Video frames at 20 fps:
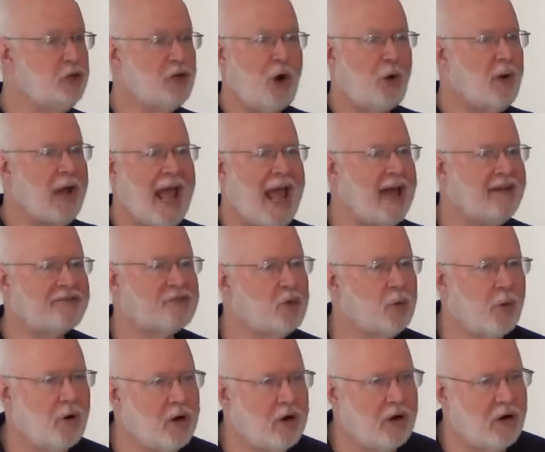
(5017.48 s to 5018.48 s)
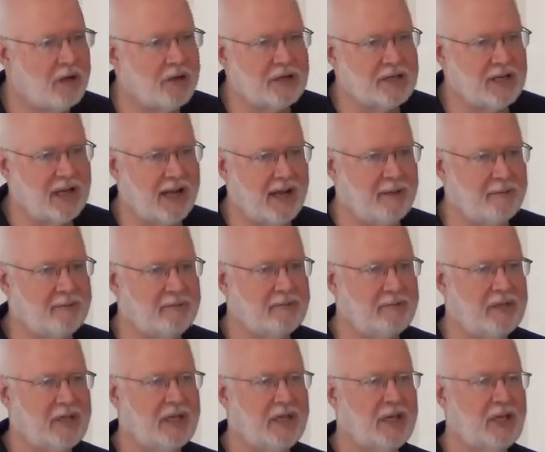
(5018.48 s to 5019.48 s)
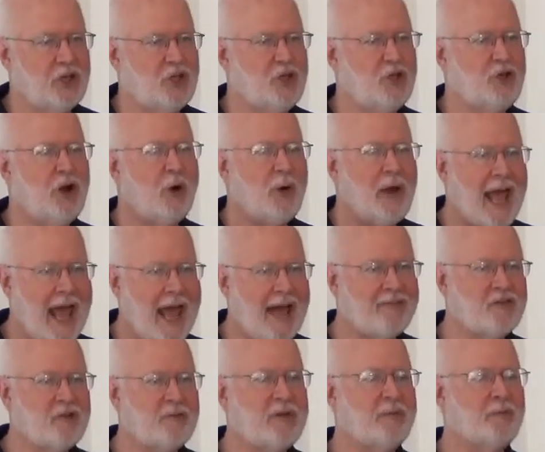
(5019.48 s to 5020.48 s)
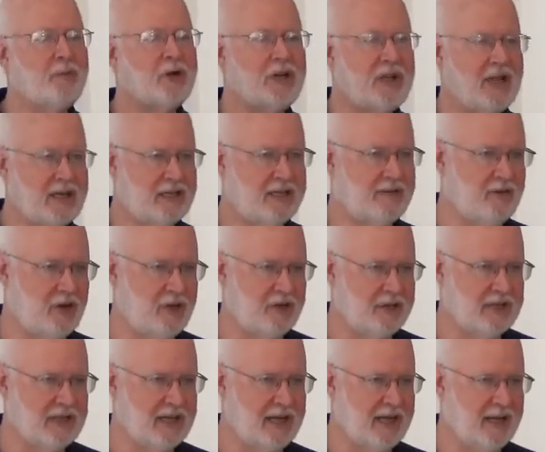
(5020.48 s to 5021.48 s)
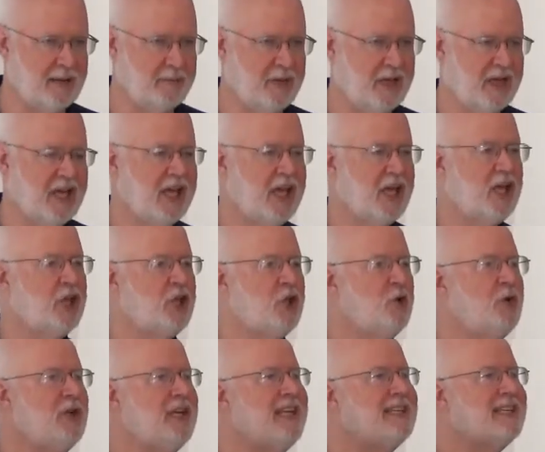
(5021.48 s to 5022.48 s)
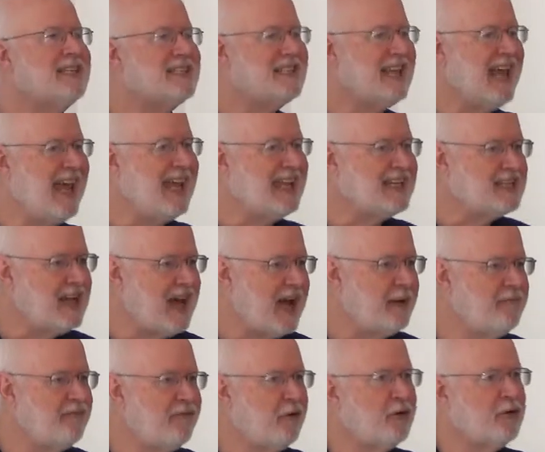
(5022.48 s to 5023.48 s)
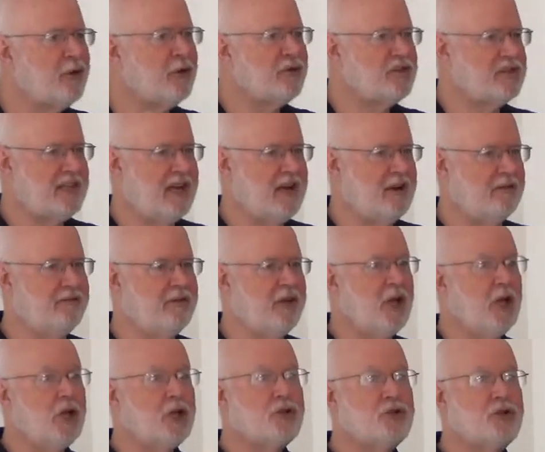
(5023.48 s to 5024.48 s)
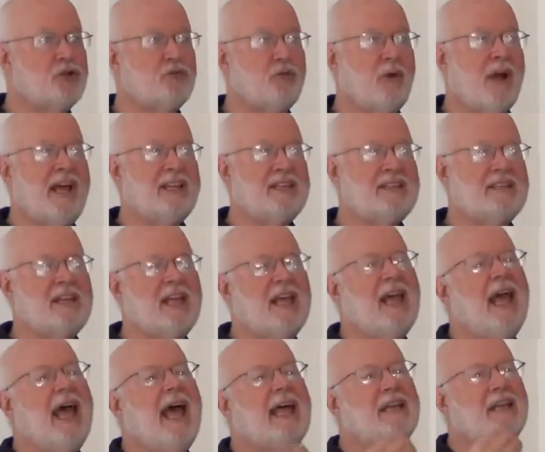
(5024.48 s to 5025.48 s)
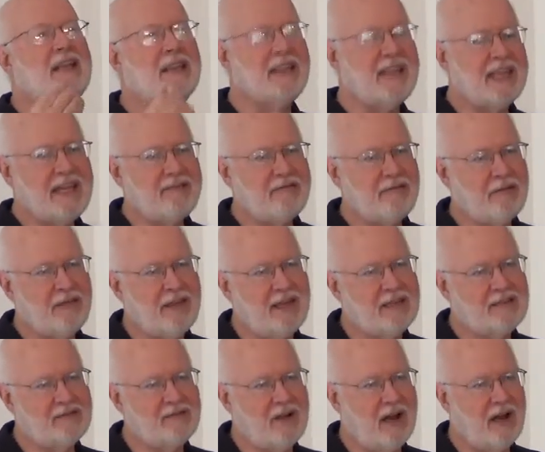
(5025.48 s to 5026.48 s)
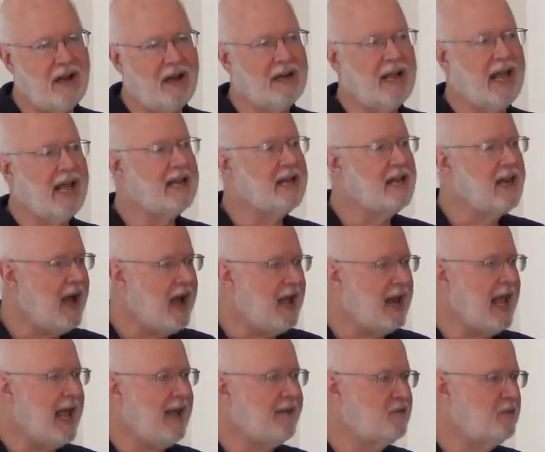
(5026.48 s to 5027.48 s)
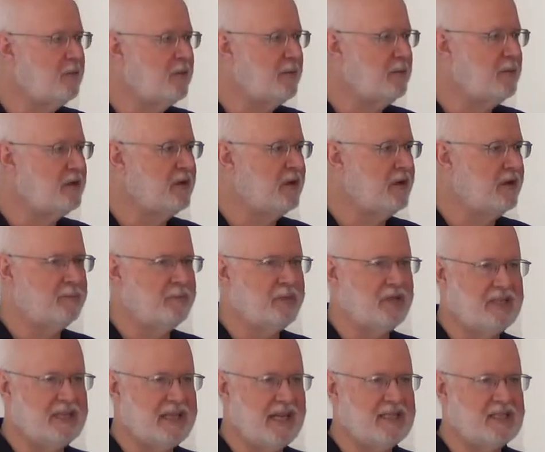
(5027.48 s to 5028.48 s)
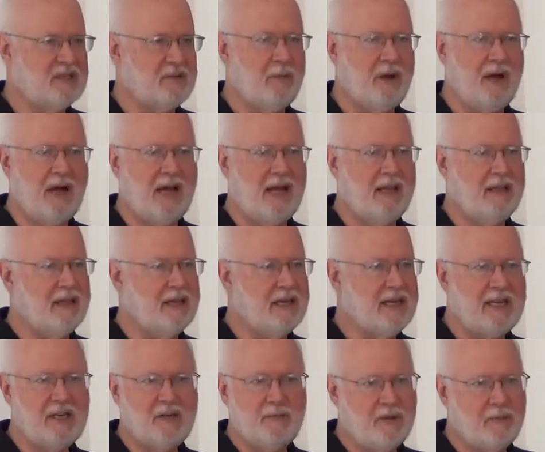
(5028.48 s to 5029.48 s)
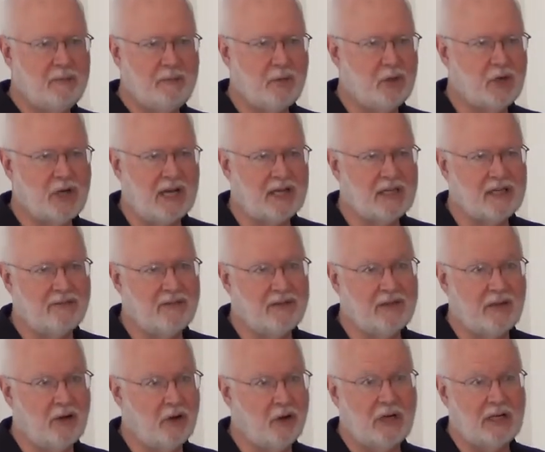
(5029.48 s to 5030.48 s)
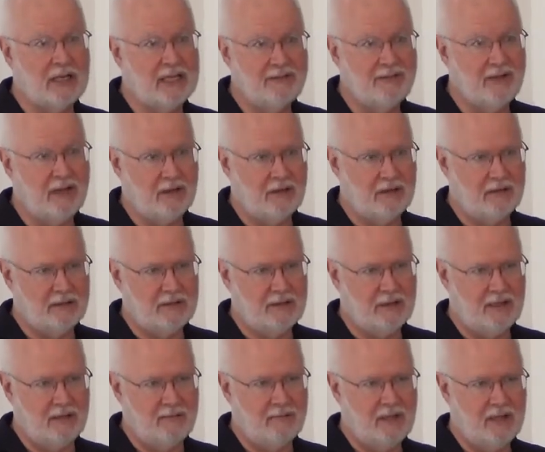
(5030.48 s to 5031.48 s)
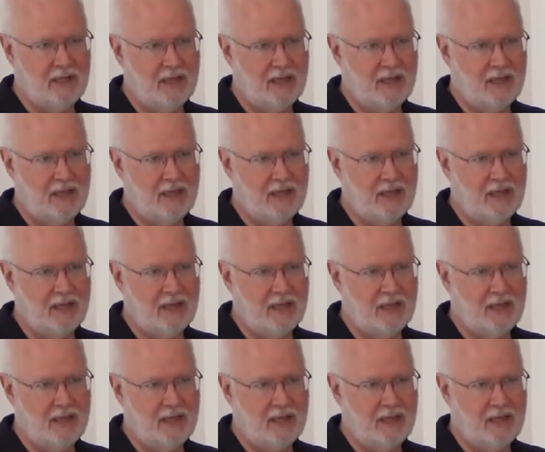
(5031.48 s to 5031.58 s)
You don't have to work all the time, you don't have to be productive all the time. You need to take time for yourself to rest and to think of the things of God and not have to be possessed by the need to be productive and to earn a living all the time.